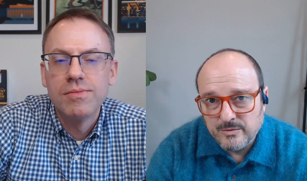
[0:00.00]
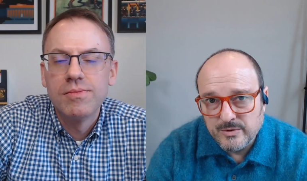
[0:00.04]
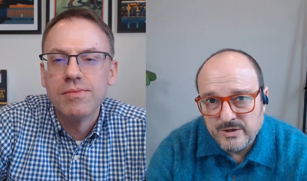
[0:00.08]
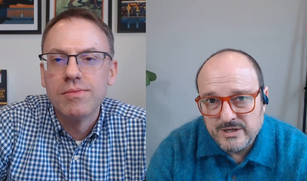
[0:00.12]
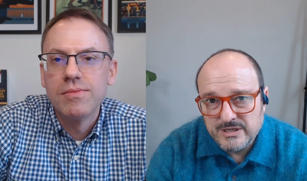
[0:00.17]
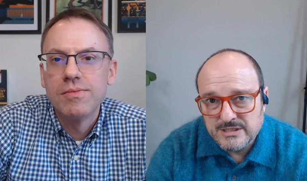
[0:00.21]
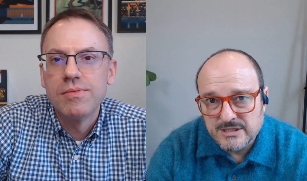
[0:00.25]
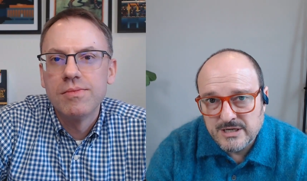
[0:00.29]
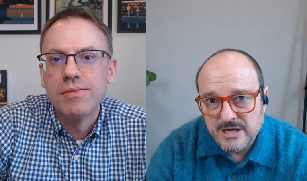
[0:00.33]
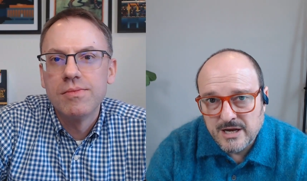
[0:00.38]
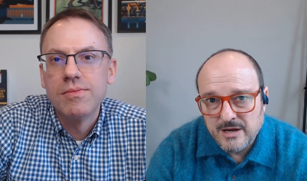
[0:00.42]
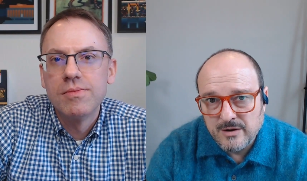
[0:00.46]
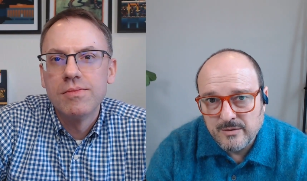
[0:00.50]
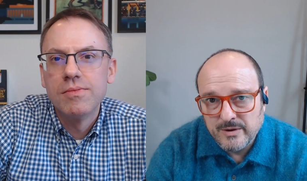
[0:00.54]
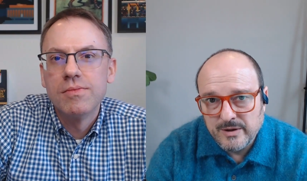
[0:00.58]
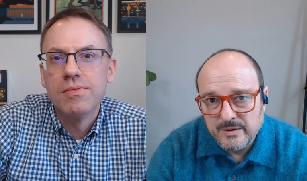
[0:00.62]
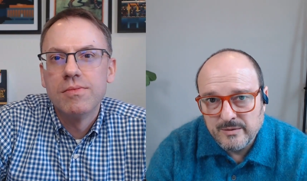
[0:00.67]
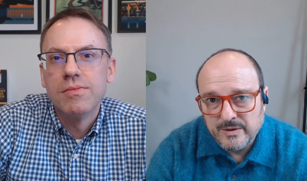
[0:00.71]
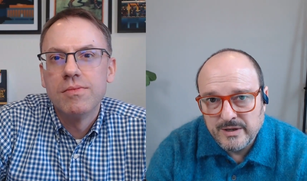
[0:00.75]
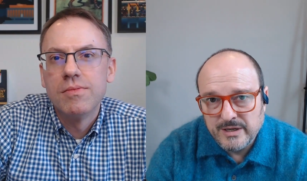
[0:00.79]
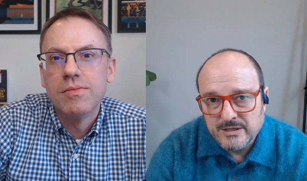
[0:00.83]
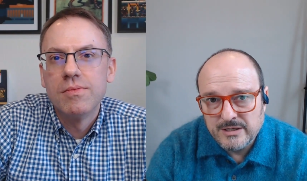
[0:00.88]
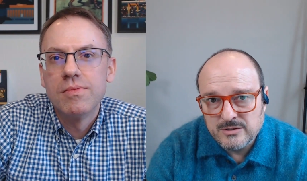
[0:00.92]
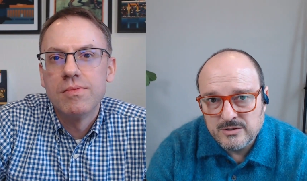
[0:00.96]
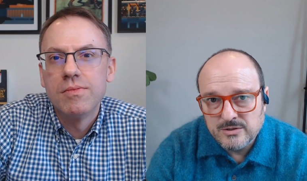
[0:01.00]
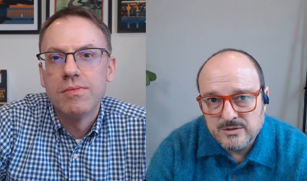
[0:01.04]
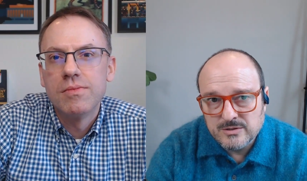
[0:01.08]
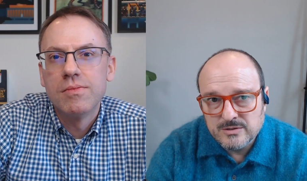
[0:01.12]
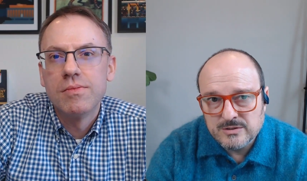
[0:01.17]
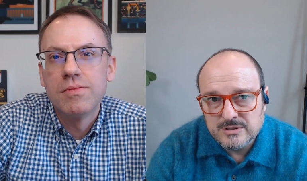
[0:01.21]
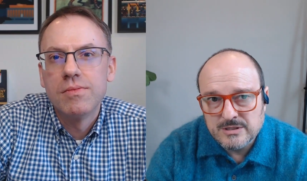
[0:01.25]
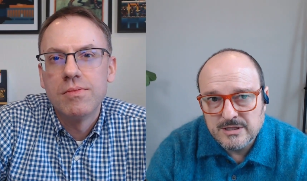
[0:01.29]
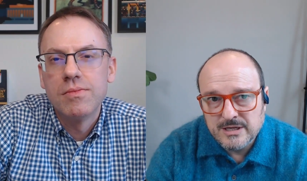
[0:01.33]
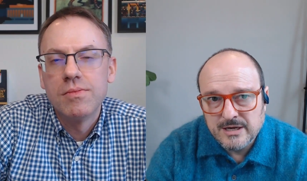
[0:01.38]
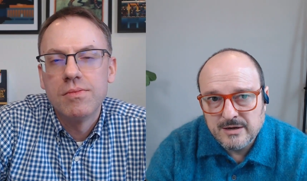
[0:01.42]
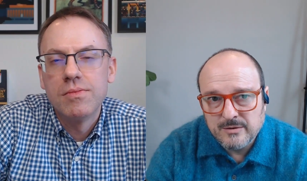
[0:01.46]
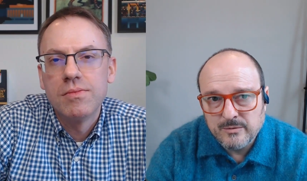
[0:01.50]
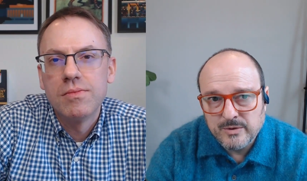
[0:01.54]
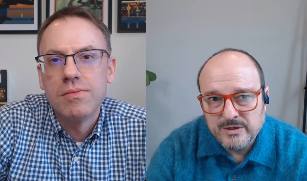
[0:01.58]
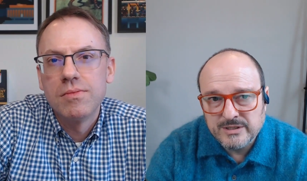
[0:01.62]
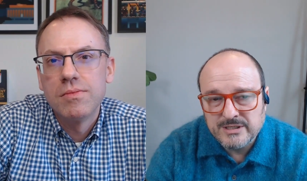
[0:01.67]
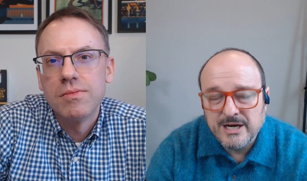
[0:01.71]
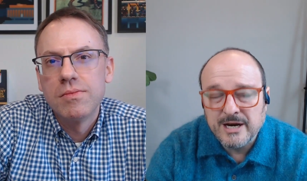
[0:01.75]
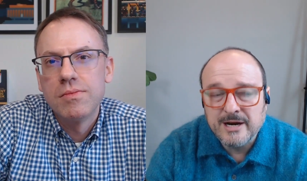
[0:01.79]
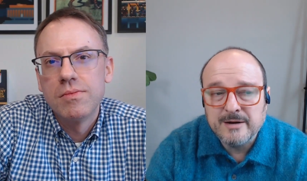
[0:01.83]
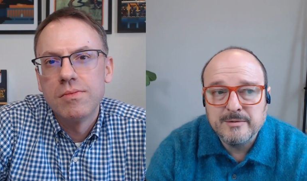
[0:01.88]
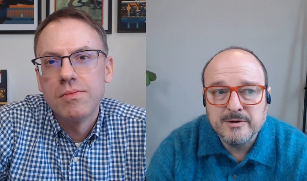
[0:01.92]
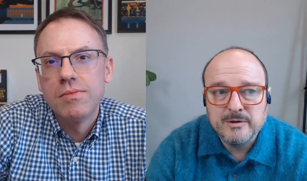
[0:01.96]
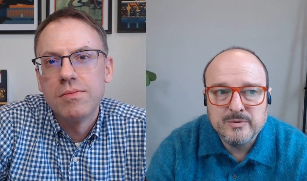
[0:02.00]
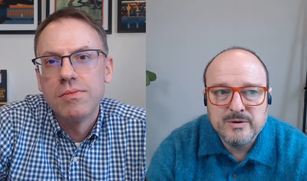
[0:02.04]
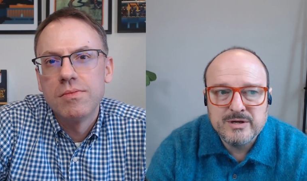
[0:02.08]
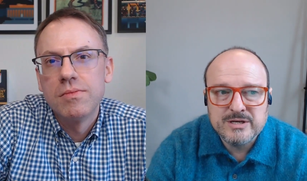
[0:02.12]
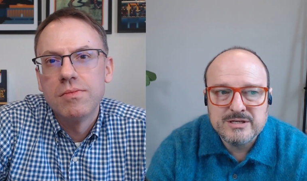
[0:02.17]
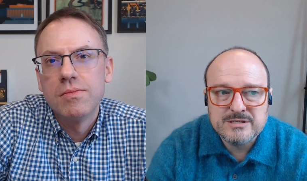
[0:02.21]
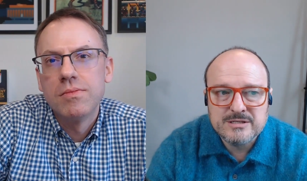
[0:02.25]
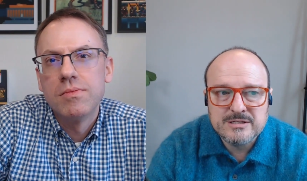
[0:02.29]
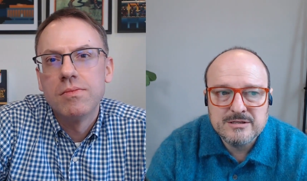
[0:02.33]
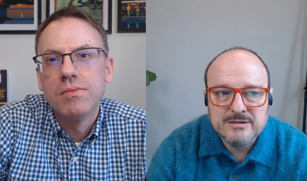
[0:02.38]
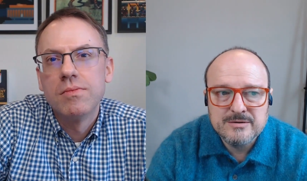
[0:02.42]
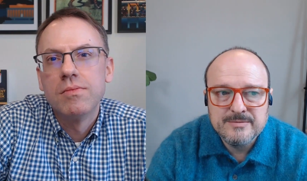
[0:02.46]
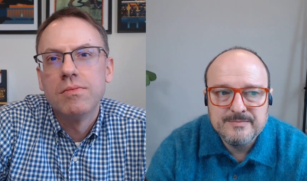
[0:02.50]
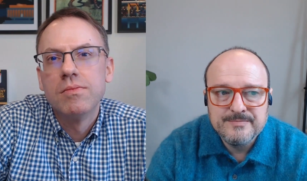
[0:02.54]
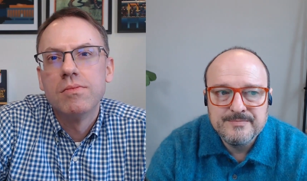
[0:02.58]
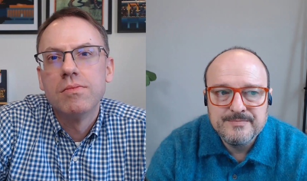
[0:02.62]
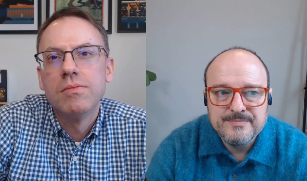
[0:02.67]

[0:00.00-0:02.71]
Speaker 1: RISA, we, we introduced like retirement risks